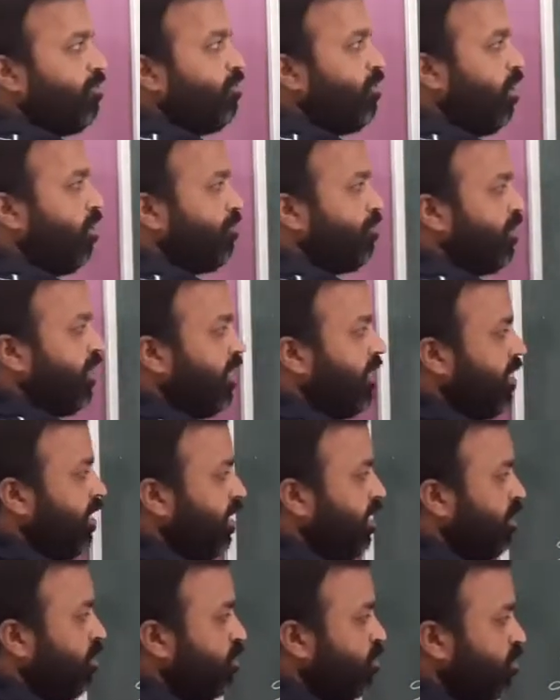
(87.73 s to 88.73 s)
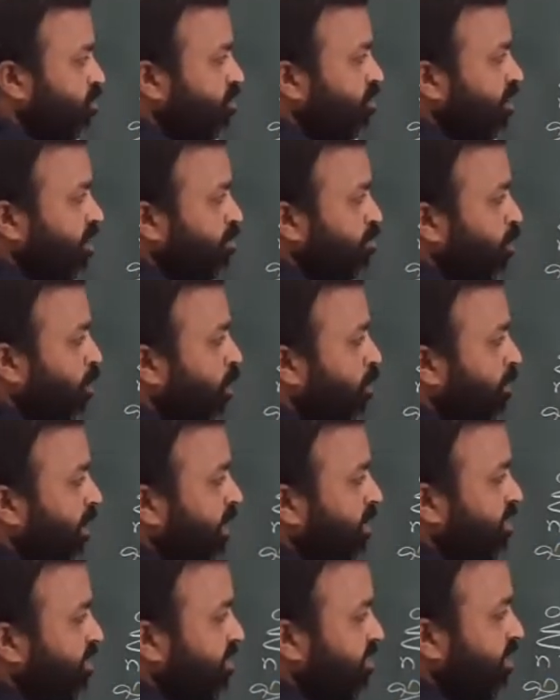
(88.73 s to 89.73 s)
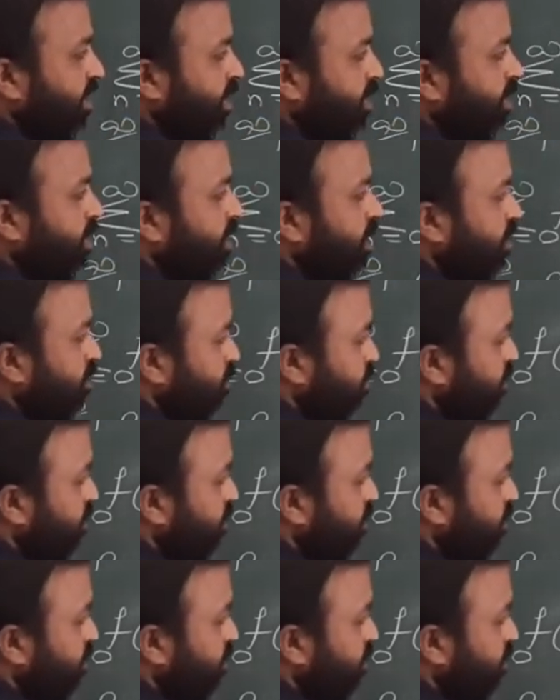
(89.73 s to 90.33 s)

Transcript: f of n into z power minus n,